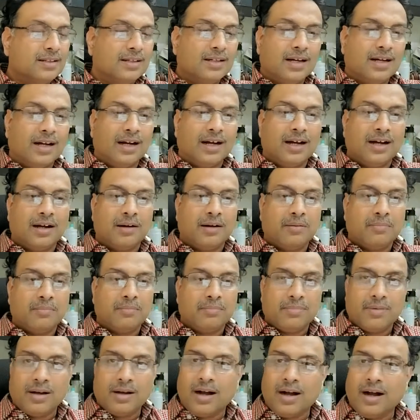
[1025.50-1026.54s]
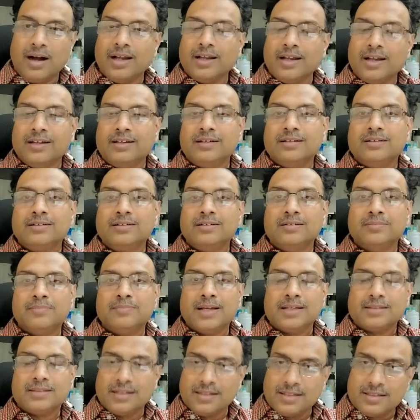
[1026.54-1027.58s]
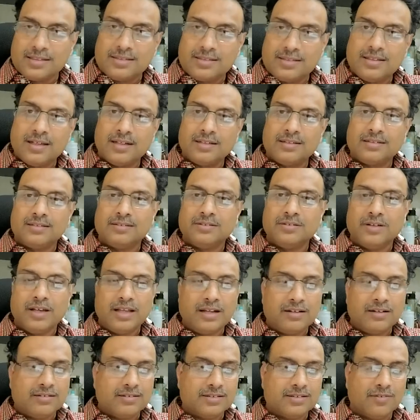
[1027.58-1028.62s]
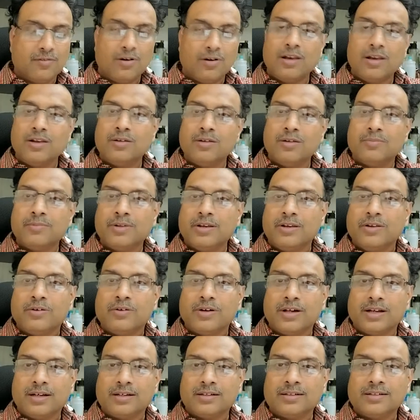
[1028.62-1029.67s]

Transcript: I may suggest that you increase the volume in your